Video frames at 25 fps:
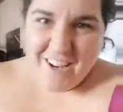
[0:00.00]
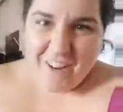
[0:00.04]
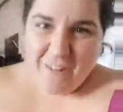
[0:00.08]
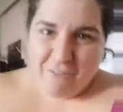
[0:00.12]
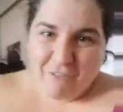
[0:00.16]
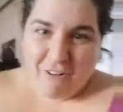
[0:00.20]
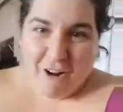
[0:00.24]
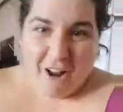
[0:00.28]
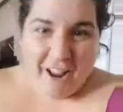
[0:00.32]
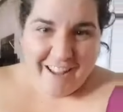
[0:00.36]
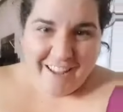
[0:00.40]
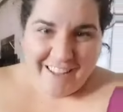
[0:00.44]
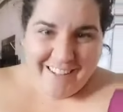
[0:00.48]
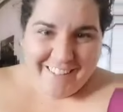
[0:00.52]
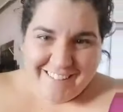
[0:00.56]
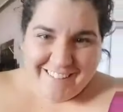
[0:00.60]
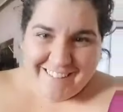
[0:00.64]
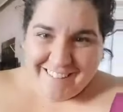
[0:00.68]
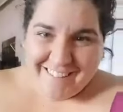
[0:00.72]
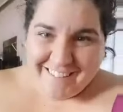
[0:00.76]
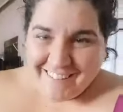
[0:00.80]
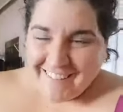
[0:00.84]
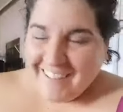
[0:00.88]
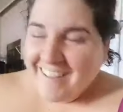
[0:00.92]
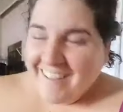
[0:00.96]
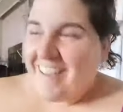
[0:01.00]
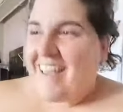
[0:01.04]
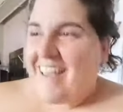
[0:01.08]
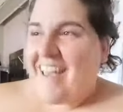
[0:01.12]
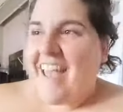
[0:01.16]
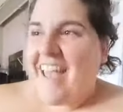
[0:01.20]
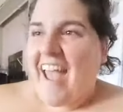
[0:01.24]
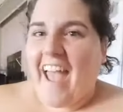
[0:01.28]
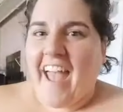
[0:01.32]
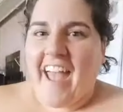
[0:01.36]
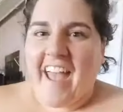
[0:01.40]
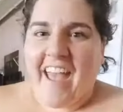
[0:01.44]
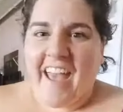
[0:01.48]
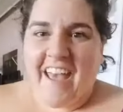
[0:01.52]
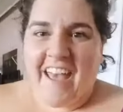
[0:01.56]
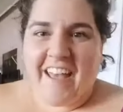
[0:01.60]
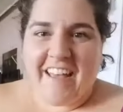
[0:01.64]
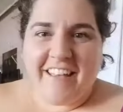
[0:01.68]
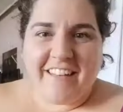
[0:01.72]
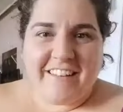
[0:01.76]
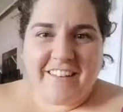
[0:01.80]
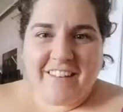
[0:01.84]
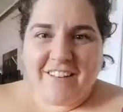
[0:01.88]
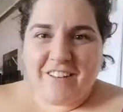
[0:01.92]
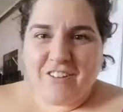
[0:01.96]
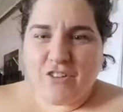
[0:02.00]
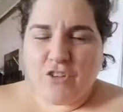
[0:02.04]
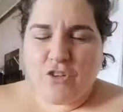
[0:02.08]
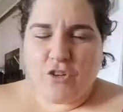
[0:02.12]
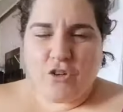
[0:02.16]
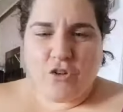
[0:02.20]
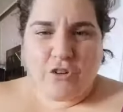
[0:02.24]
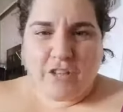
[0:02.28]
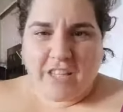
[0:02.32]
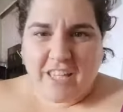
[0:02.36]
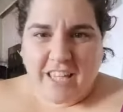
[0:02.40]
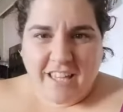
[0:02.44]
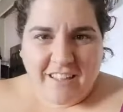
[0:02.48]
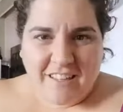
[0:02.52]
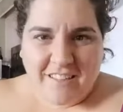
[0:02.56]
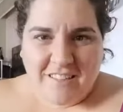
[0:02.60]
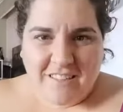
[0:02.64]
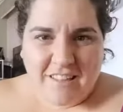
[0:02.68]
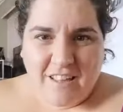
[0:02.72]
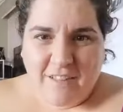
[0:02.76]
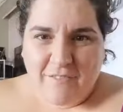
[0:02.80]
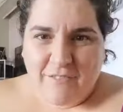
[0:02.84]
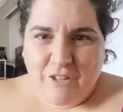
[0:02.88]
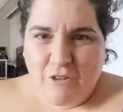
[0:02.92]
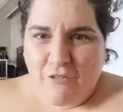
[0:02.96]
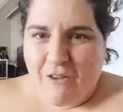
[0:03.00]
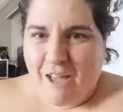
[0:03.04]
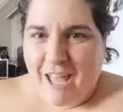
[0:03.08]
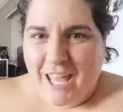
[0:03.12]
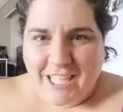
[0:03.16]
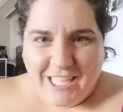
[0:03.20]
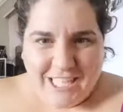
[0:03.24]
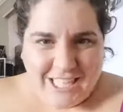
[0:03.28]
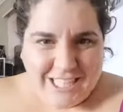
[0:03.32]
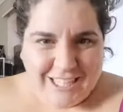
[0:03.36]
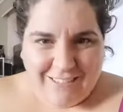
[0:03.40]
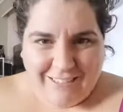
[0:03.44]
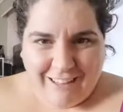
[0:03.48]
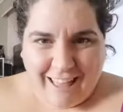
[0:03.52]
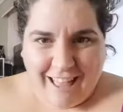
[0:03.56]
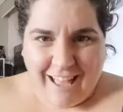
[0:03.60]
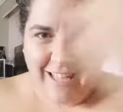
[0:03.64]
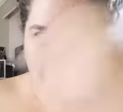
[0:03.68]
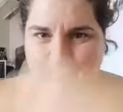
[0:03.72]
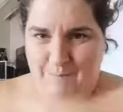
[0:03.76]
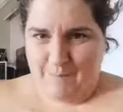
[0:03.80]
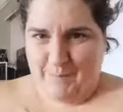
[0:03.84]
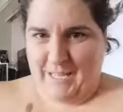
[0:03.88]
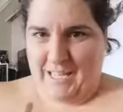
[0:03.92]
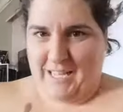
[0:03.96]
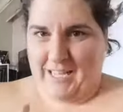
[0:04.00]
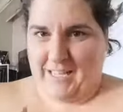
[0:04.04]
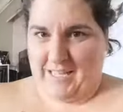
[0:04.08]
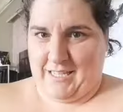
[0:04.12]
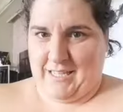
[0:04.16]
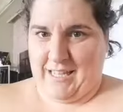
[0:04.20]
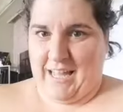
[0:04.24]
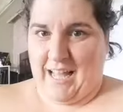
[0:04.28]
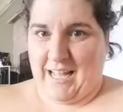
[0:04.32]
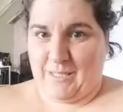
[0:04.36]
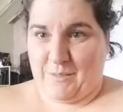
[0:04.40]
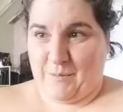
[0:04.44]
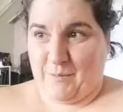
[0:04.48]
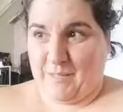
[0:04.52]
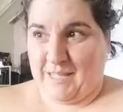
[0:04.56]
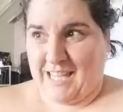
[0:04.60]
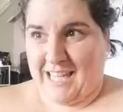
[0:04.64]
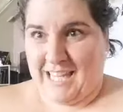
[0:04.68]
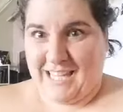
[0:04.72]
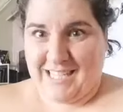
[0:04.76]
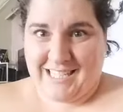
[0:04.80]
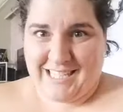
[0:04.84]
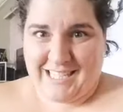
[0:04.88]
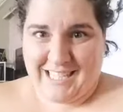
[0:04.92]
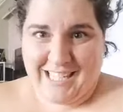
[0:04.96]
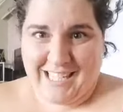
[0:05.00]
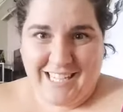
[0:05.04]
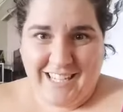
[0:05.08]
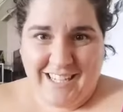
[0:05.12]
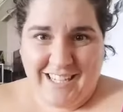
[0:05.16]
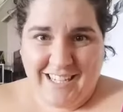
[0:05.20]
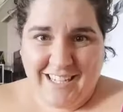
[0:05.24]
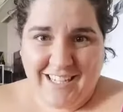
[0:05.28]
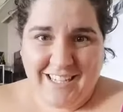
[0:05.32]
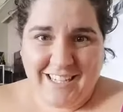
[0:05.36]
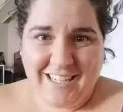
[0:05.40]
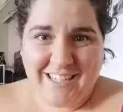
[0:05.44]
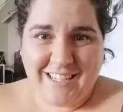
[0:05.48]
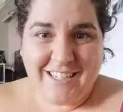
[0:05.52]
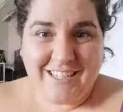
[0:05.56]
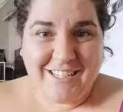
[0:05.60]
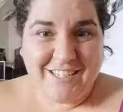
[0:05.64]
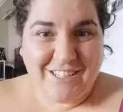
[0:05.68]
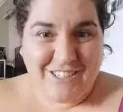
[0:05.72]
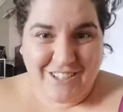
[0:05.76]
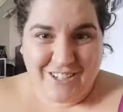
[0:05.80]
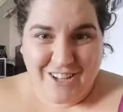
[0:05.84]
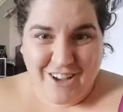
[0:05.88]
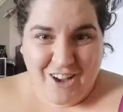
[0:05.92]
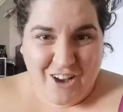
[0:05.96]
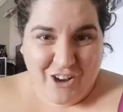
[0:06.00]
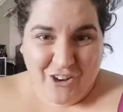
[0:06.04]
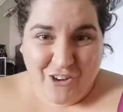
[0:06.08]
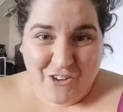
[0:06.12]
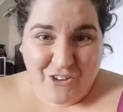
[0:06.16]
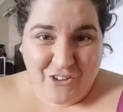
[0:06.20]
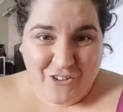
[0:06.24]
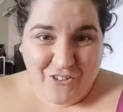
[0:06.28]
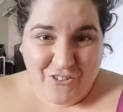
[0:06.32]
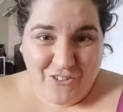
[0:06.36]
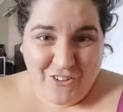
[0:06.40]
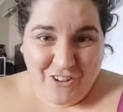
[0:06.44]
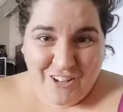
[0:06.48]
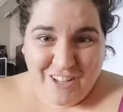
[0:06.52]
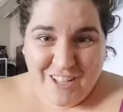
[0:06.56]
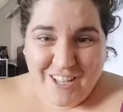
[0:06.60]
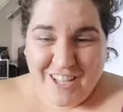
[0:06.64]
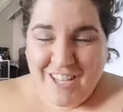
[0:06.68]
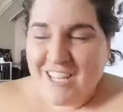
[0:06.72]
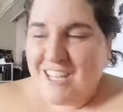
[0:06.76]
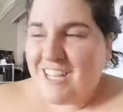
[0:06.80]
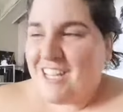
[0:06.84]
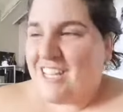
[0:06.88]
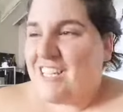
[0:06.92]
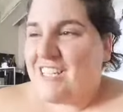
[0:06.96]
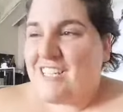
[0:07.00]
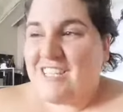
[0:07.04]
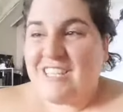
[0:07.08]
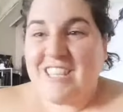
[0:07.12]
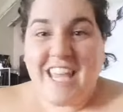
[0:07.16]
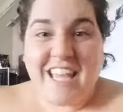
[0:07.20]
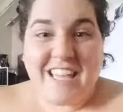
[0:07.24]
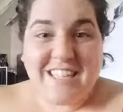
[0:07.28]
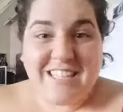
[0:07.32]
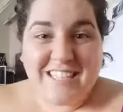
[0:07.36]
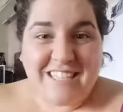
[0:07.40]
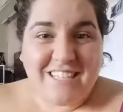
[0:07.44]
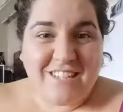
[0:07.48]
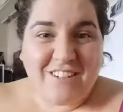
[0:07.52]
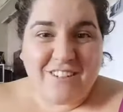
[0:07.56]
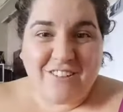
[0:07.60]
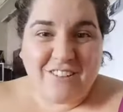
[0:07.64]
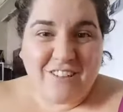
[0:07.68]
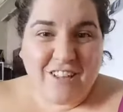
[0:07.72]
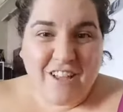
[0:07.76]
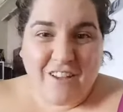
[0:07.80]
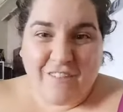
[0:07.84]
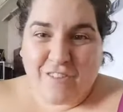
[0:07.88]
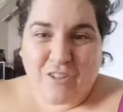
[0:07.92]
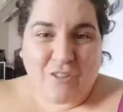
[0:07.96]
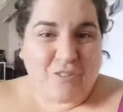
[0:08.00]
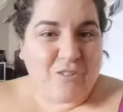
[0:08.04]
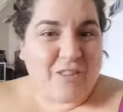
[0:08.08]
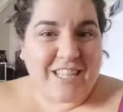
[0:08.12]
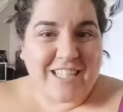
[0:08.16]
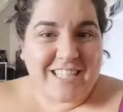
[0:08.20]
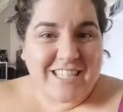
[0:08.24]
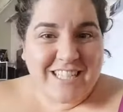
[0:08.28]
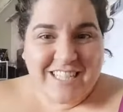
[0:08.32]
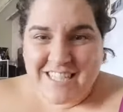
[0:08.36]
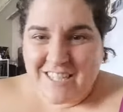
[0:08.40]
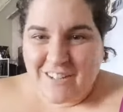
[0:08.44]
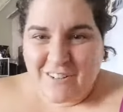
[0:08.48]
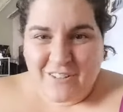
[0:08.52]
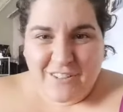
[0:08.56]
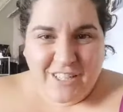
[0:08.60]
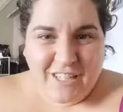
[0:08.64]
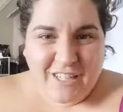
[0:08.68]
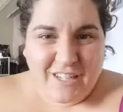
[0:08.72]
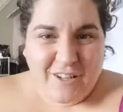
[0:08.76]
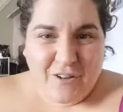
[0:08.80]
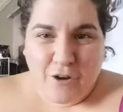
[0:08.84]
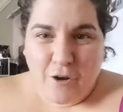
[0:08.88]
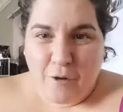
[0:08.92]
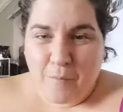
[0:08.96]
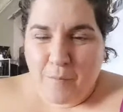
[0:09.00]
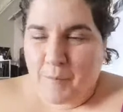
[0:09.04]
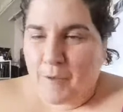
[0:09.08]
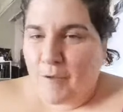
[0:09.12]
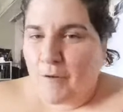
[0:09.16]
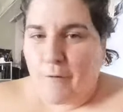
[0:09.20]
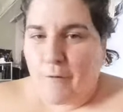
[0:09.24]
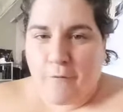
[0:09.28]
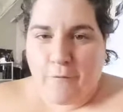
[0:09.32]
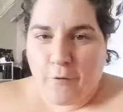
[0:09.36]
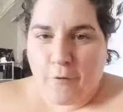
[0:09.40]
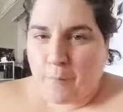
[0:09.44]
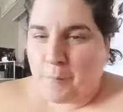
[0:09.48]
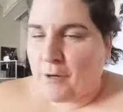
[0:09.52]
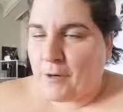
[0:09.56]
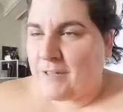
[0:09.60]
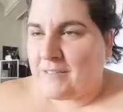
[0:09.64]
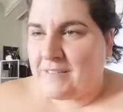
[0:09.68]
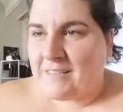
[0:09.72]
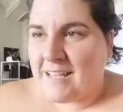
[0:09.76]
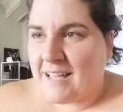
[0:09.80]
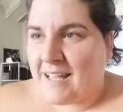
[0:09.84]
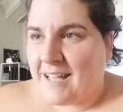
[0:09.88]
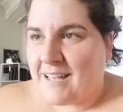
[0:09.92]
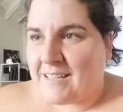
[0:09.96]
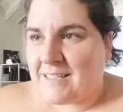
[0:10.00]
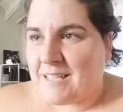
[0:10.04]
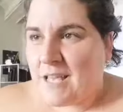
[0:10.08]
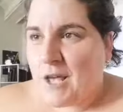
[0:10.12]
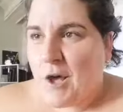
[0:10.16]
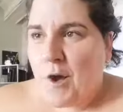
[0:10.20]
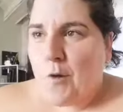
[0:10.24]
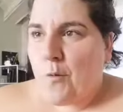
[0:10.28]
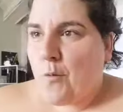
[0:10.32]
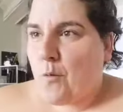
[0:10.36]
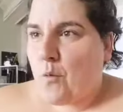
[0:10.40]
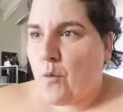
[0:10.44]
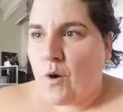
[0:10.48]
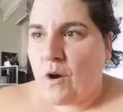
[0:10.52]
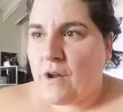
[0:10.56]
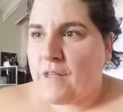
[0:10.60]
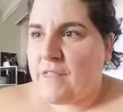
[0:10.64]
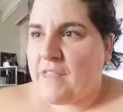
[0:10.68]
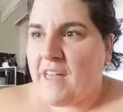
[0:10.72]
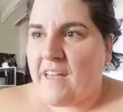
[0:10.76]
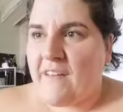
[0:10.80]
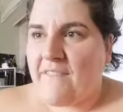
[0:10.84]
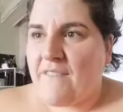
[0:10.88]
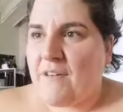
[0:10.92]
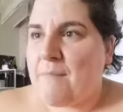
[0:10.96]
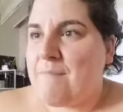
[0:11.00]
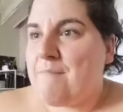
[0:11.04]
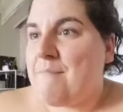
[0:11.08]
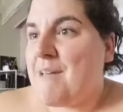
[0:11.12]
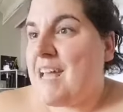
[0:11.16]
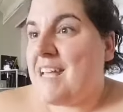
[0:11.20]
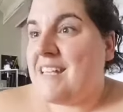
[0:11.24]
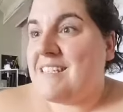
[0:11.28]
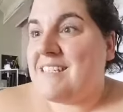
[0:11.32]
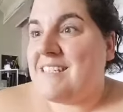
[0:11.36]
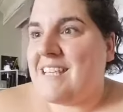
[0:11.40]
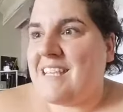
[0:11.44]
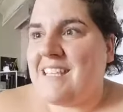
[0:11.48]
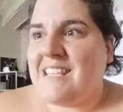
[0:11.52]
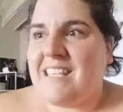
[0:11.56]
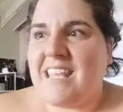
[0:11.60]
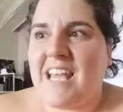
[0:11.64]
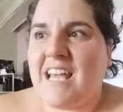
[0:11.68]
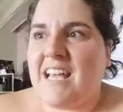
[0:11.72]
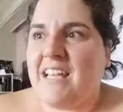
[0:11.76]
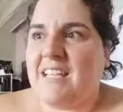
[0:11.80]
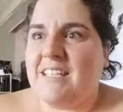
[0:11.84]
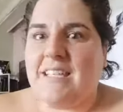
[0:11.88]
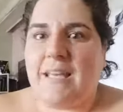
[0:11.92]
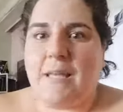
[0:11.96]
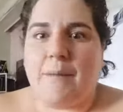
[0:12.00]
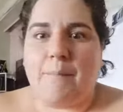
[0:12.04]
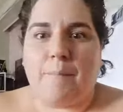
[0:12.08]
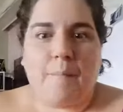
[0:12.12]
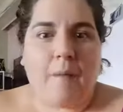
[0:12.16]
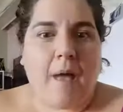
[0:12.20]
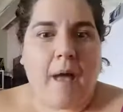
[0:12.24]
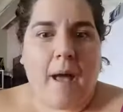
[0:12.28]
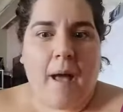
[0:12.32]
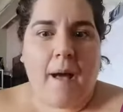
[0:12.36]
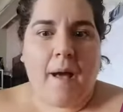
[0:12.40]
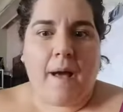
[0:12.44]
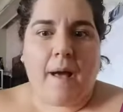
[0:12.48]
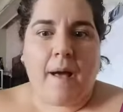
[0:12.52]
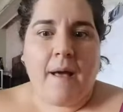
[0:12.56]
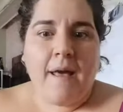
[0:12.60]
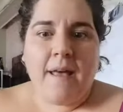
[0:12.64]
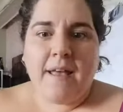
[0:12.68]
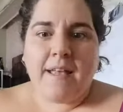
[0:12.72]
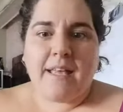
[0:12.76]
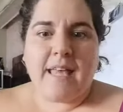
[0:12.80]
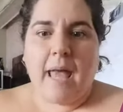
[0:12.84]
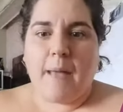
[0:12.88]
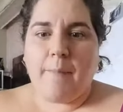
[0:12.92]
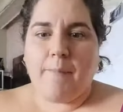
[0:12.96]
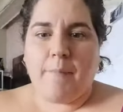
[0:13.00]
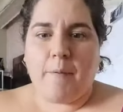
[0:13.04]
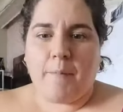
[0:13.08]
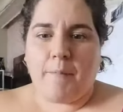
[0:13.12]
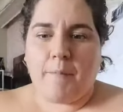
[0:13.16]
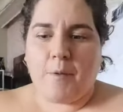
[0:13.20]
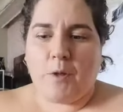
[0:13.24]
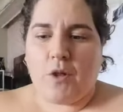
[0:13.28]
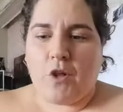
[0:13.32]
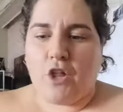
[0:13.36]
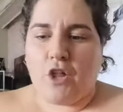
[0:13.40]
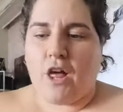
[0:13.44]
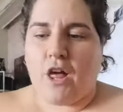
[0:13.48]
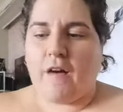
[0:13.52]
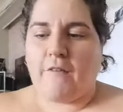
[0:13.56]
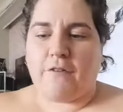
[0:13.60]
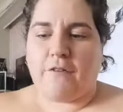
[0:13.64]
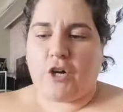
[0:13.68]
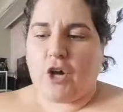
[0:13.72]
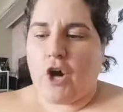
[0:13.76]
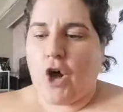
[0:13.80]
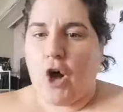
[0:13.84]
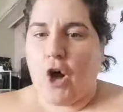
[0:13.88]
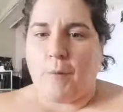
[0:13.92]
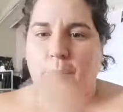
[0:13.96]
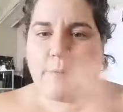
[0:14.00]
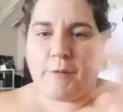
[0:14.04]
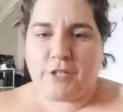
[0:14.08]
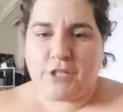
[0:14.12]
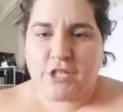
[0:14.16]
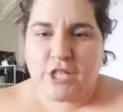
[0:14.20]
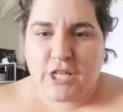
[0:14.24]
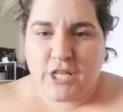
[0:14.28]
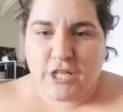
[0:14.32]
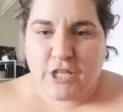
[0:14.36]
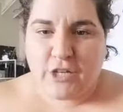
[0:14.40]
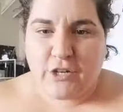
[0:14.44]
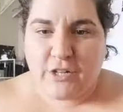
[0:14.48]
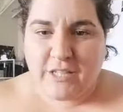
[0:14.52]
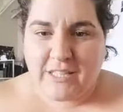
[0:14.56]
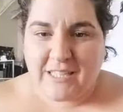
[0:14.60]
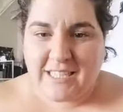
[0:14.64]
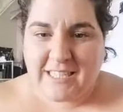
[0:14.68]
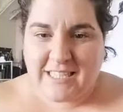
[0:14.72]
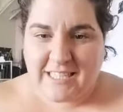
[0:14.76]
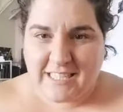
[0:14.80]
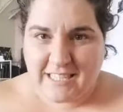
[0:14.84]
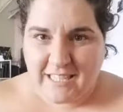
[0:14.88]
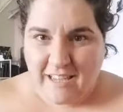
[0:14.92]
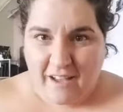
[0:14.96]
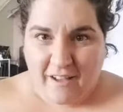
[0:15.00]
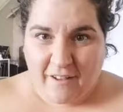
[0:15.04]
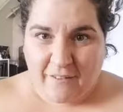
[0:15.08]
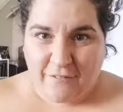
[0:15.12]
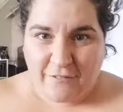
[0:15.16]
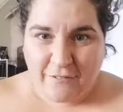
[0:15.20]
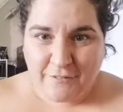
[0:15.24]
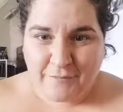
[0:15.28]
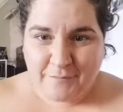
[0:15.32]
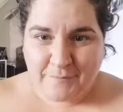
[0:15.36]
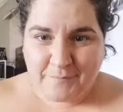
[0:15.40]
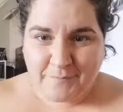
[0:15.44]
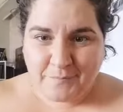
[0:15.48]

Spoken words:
Right? And do your kids love you any less because that's what they see? No. They still love you. They still think you're a beautiful princess, worthy of amazing things and capable of accomplishing good stuff.